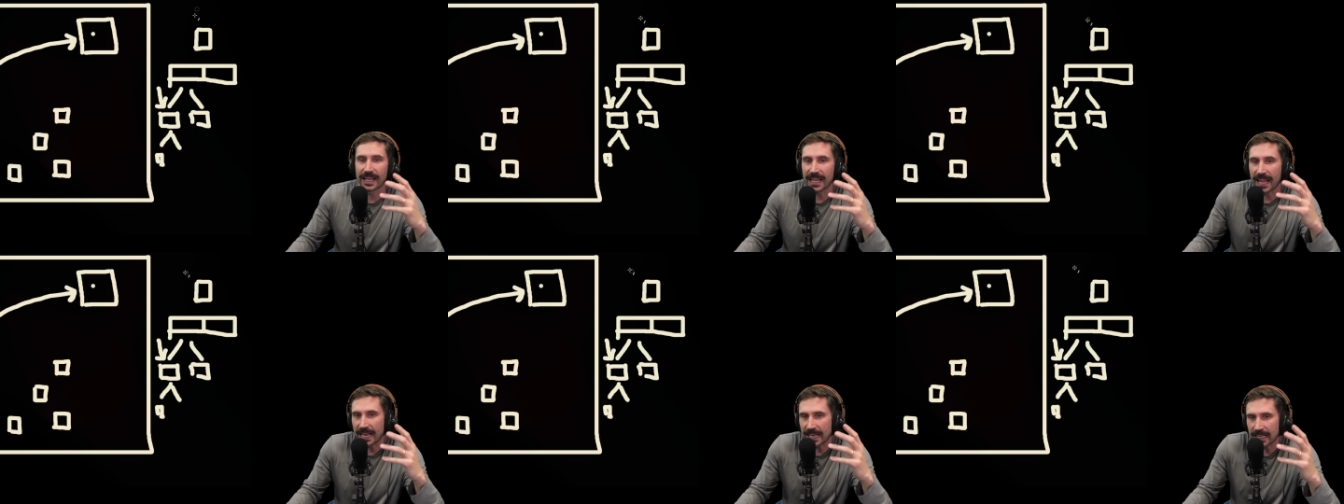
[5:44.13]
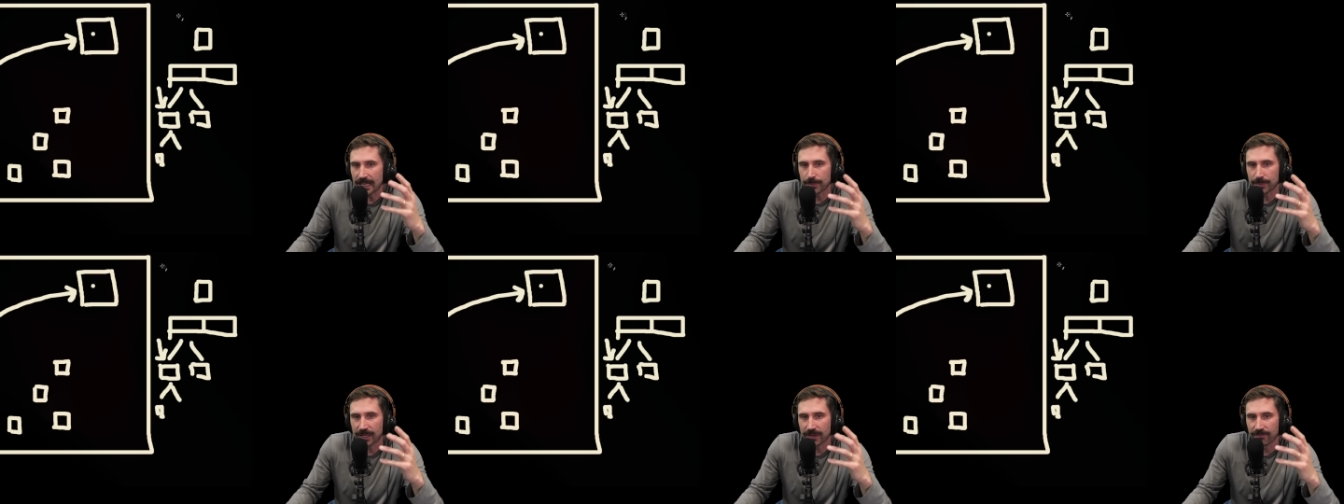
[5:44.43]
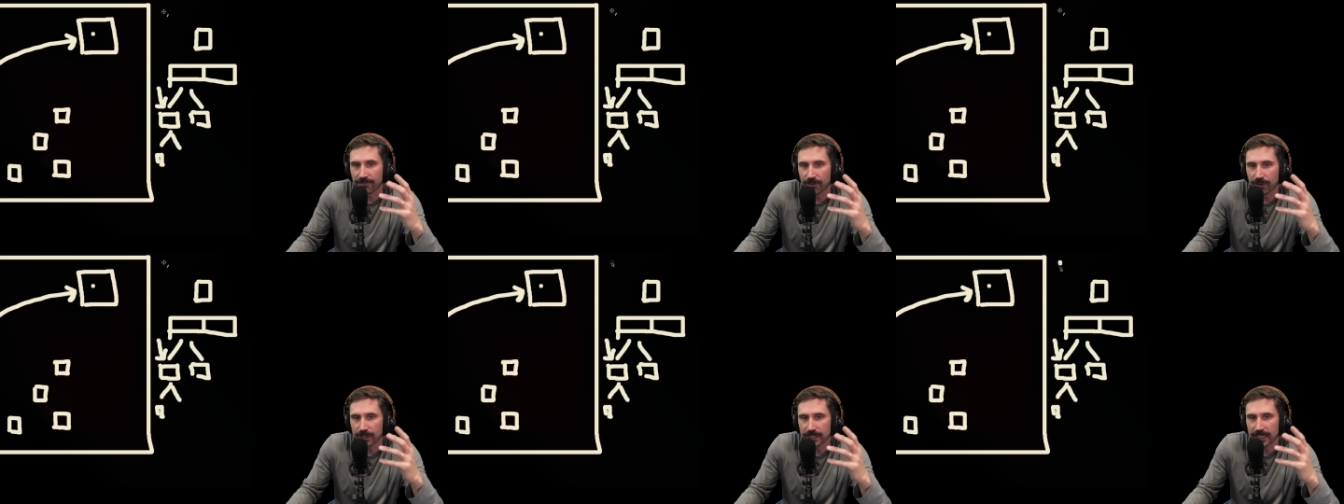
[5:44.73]
ended up
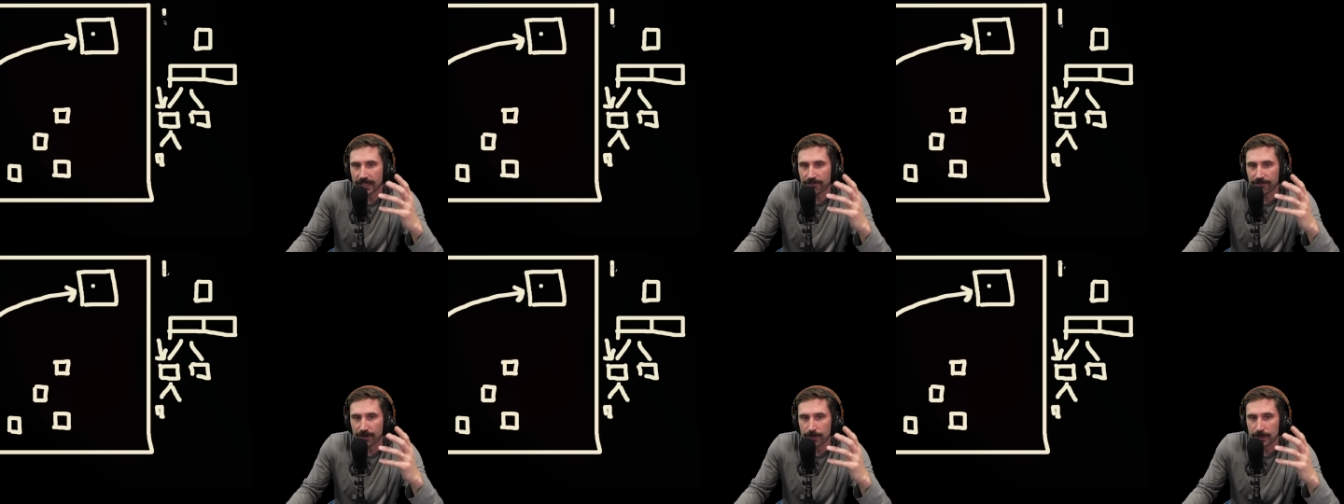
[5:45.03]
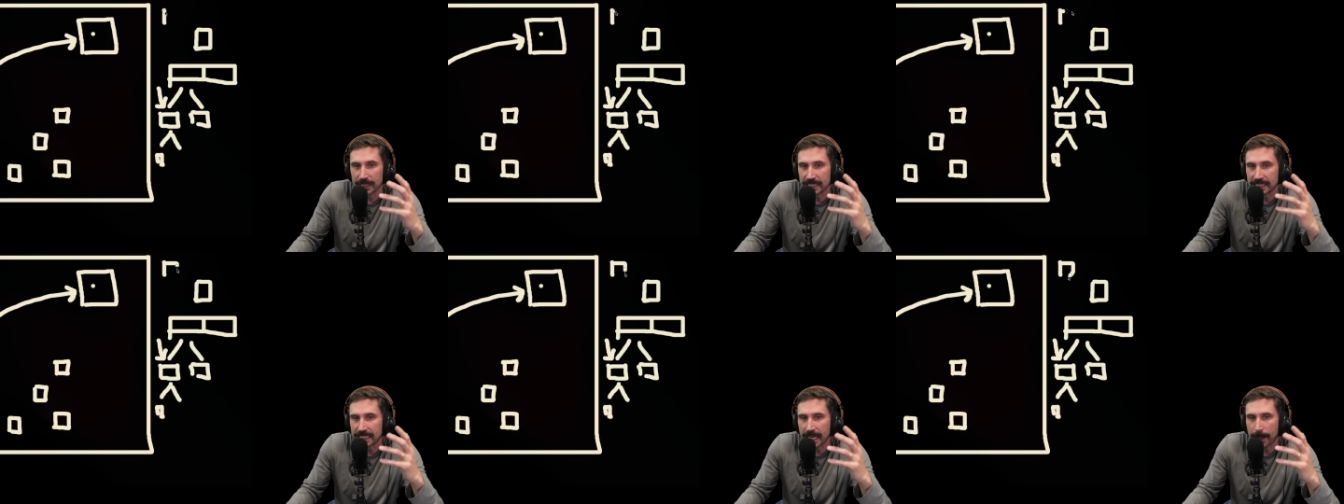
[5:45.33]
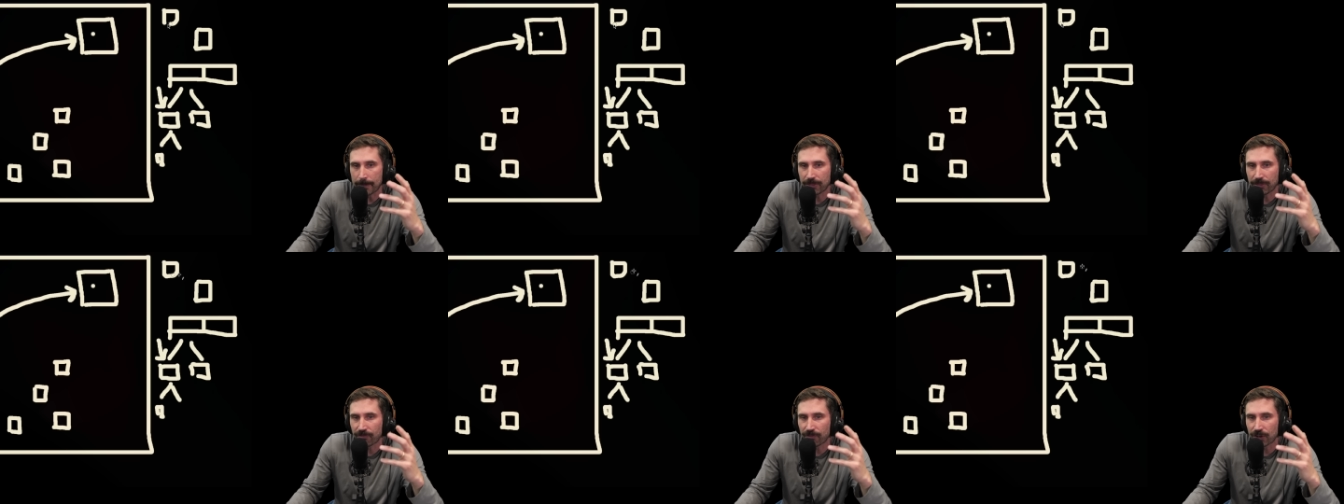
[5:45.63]
converting it from a
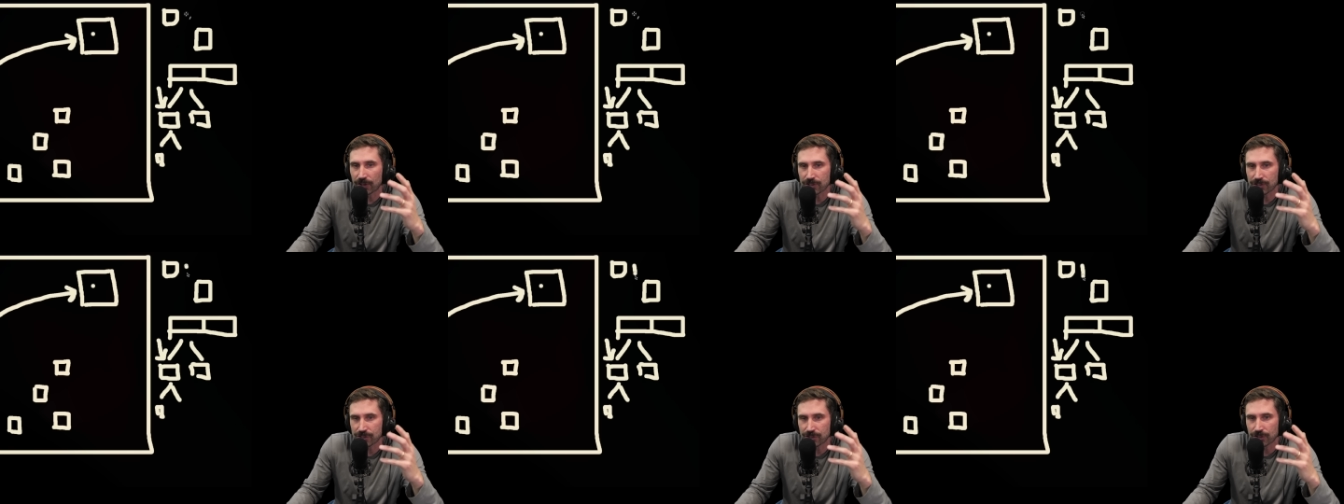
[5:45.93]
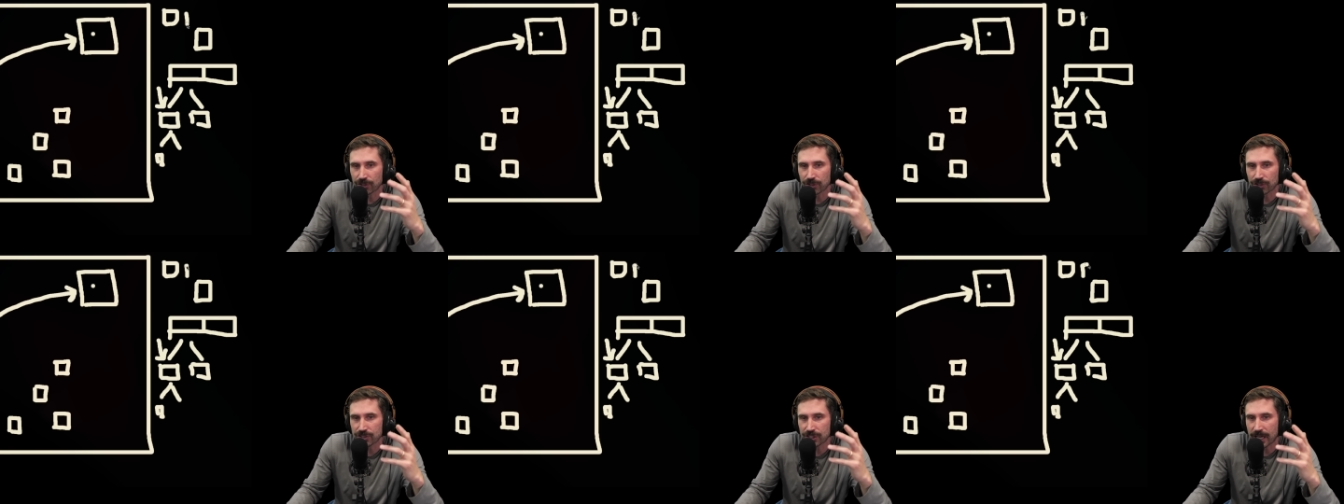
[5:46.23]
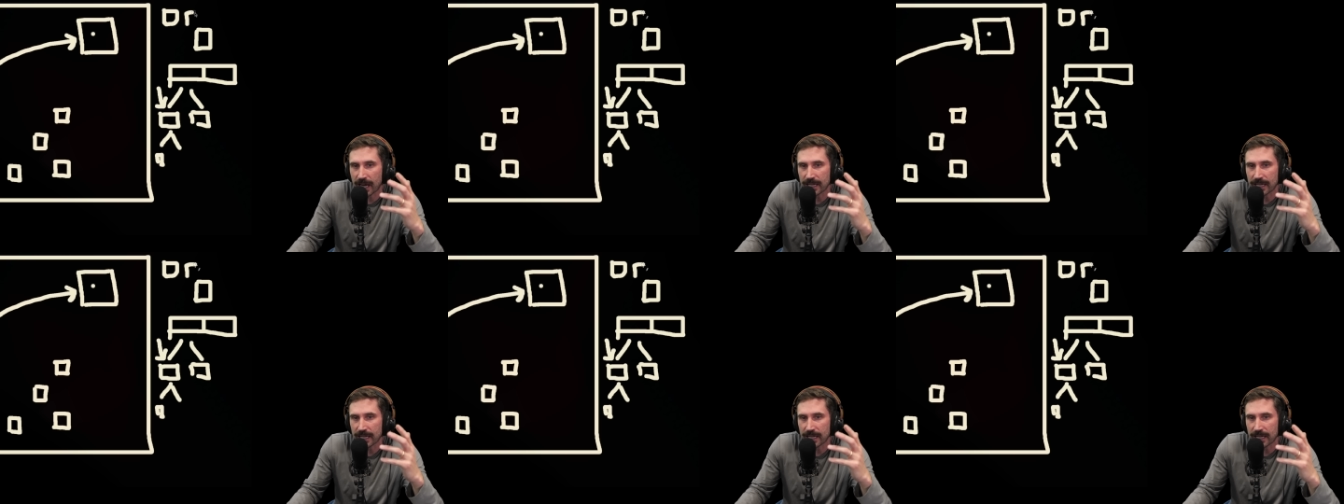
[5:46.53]
depth first search